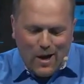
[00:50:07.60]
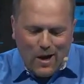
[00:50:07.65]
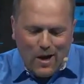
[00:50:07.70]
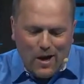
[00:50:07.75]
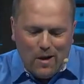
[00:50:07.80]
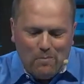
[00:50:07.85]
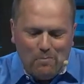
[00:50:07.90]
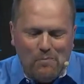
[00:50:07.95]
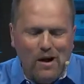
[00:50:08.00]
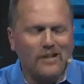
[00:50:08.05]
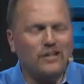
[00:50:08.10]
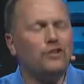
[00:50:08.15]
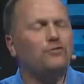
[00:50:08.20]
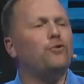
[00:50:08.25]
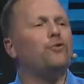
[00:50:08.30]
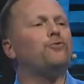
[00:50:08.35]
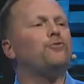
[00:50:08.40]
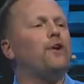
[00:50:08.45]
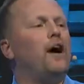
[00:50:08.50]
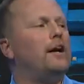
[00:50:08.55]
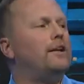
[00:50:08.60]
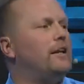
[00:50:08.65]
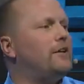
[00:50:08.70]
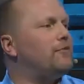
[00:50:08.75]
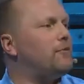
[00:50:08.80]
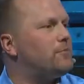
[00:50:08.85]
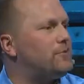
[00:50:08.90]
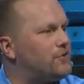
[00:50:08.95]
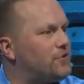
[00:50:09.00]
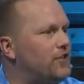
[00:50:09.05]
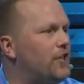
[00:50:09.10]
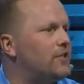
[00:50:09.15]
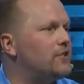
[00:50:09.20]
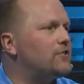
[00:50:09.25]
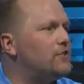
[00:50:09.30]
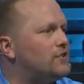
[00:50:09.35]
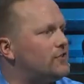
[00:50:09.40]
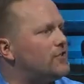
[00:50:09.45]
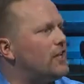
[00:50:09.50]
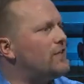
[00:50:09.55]
Monday through Friday from 6 to
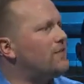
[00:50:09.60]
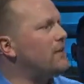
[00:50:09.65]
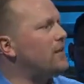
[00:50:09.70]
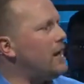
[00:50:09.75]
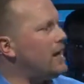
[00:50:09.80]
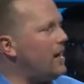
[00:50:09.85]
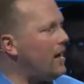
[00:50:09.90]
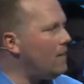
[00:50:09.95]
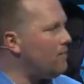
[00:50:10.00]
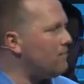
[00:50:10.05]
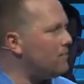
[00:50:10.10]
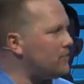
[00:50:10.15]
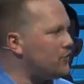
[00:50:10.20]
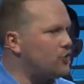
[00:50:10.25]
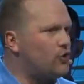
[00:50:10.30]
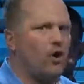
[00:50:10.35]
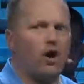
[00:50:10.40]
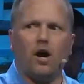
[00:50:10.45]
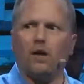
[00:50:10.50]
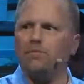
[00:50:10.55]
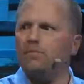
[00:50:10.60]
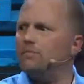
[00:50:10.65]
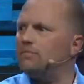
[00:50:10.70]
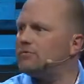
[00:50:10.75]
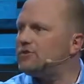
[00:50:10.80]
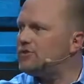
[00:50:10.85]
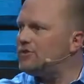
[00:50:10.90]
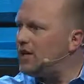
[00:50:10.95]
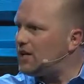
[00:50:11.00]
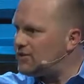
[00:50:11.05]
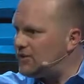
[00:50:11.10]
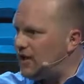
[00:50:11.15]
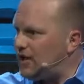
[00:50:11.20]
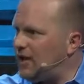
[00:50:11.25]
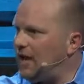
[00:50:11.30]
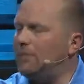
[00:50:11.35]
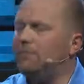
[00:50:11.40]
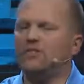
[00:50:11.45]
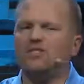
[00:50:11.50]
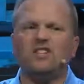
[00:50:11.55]
7 a.m. sharp, 6
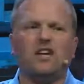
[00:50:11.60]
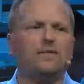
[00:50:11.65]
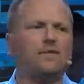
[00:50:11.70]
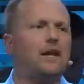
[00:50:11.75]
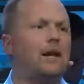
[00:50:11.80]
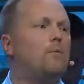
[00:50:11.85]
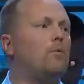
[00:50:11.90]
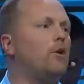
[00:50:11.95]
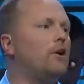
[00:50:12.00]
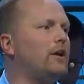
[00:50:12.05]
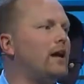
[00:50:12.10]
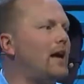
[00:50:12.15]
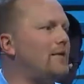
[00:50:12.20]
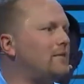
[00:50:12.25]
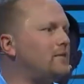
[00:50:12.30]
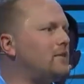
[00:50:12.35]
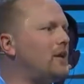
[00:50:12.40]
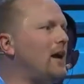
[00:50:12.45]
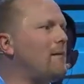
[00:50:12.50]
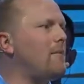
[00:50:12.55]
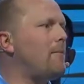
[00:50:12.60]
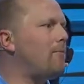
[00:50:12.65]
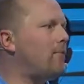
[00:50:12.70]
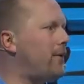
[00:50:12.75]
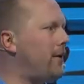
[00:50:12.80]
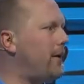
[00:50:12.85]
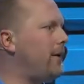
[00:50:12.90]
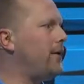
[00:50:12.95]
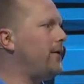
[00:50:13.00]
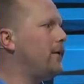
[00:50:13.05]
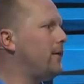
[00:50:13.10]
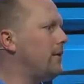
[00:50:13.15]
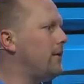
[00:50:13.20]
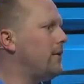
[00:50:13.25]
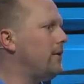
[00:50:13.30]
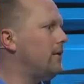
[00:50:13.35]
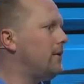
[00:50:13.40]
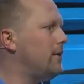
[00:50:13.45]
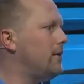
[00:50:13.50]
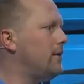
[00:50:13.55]
a.m. to 7 a.m., we're going to have a time of prayer here.
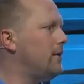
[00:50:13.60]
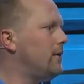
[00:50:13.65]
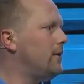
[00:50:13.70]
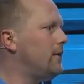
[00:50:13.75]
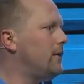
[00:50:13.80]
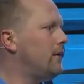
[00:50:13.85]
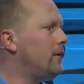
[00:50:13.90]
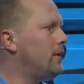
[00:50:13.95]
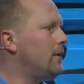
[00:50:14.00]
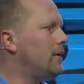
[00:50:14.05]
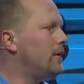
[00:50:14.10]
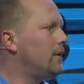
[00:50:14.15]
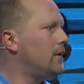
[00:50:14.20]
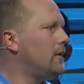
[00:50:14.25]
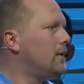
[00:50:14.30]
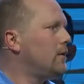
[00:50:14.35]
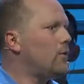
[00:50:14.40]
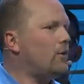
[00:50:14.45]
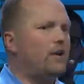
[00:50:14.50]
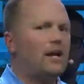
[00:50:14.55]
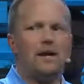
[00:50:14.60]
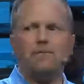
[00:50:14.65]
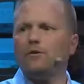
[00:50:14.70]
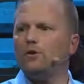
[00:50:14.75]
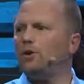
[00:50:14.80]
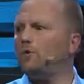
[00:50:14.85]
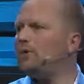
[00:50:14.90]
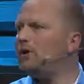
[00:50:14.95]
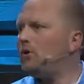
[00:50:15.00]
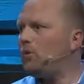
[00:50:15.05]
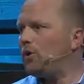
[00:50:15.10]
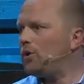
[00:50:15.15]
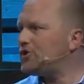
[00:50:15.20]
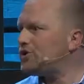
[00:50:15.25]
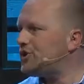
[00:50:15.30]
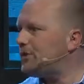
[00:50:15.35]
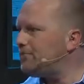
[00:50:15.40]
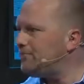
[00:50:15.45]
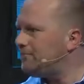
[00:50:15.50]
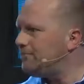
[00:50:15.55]
We're going to have a little bit of
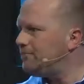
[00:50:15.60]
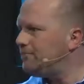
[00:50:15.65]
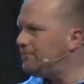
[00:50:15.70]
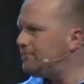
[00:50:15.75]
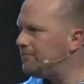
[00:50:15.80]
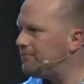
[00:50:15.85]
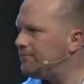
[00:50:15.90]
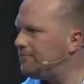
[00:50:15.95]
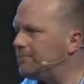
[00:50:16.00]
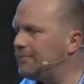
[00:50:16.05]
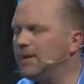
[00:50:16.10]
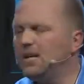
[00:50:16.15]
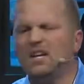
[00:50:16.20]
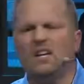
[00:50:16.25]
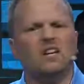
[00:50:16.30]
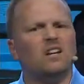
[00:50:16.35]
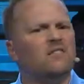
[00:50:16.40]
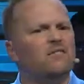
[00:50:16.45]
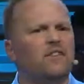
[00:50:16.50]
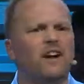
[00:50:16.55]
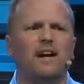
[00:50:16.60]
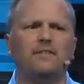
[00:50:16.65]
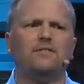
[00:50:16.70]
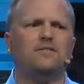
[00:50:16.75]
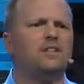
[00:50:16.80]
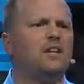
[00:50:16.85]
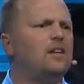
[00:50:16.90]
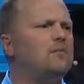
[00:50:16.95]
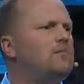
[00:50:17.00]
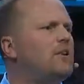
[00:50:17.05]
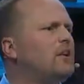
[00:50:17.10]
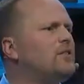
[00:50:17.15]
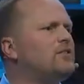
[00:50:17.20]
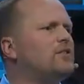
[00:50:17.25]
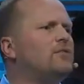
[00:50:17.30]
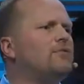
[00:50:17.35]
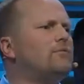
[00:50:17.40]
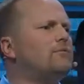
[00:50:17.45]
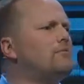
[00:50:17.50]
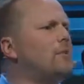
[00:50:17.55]
worship, five or 10 minutes
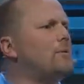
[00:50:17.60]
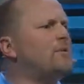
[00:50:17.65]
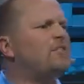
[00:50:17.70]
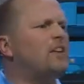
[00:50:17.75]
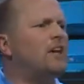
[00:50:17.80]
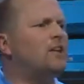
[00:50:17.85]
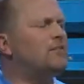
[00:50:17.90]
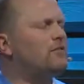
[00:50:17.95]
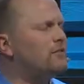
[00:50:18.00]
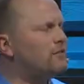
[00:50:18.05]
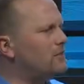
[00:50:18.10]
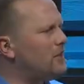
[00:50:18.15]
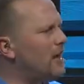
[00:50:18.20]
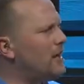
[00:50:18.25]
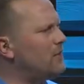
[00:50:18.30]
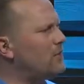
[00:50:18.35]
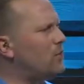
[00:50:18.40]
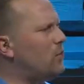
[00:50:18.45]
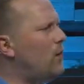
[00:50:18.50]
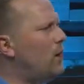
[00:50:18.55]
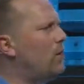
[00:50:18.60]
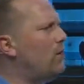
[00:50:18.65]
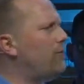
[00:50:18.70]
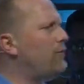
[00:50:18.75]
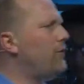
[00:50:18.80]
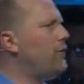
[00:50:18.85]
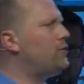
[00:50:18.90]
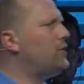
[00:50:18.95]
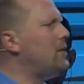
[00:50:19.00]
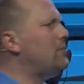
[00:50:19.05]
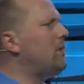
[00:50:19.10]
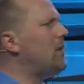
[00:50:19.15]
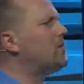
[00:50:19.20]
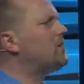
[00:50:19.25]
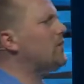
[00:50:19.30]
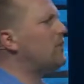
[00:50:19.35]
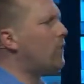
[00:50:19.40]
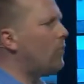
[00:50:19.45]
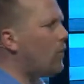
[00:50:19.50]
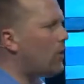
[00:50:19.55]
of maybe 10, 10 12, 13 minutes
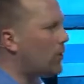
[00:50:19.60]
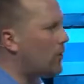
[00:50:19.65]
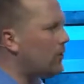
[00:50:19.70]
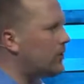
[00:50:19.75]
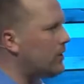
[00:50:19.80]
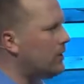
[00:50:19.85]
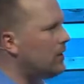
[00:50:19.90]
of word.